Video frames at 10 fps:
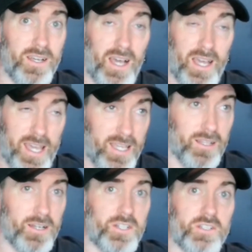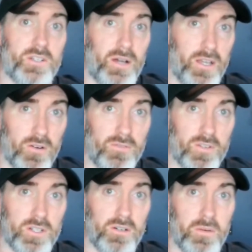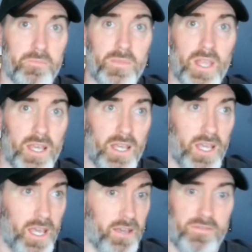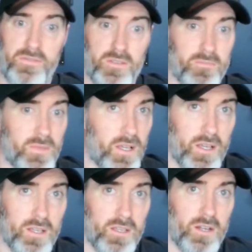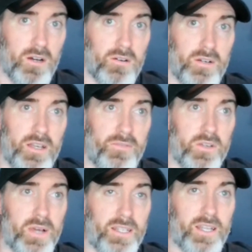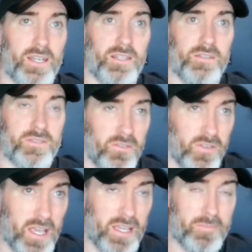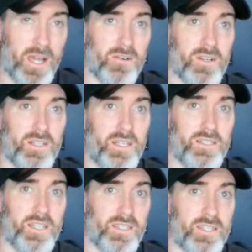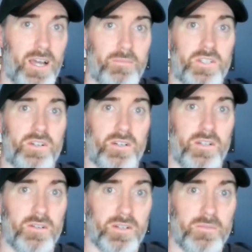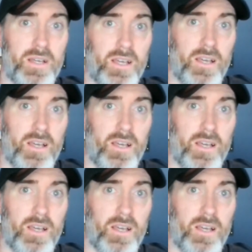I hate lunges, so I overdo them. If you know, if you hate deadlifts, if you hate power cleans, it's time to start doing them.